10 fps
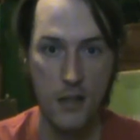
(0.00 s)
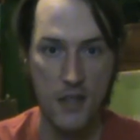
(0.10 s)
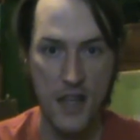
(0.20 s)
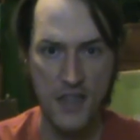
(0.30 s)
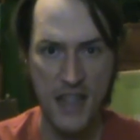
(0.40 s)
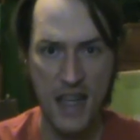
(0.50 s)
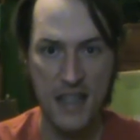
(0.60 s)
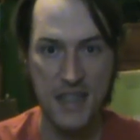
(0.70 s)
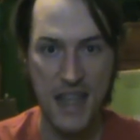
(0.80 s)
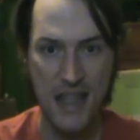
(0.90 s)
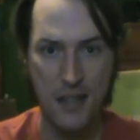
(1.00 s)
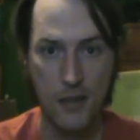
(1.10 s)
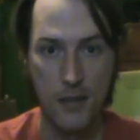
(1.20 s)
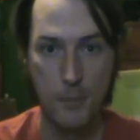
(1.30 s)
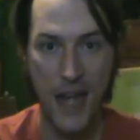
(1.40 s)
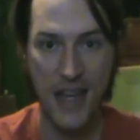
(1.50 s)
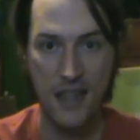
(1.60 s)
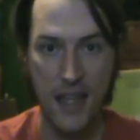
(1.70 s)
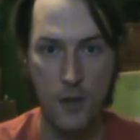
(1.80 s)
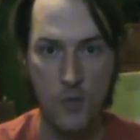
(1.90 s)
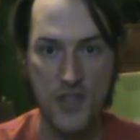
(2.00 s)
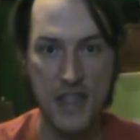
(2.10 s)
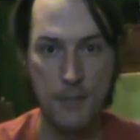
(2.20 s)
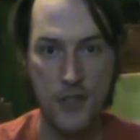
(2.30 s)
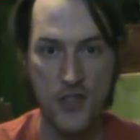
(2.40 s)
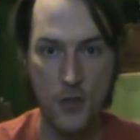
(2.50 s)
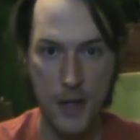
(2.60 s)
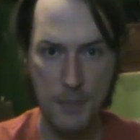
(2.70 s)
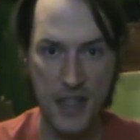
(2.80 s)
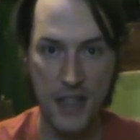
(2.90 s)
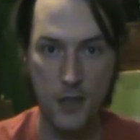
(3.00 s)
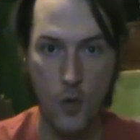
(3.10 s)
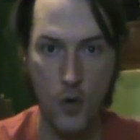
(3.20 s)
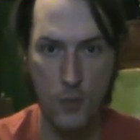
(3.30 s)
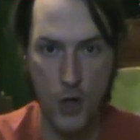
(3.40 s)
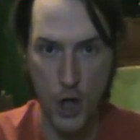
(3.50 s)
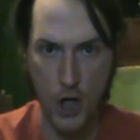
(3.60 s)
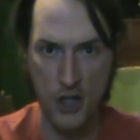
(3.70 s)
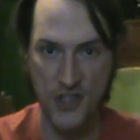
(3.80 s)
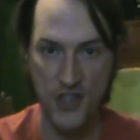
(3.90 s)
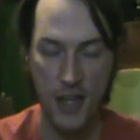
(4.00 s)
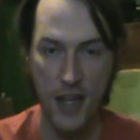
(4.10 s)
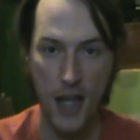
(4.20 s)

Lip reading: nothing I did back then was even scripted or rehearsed.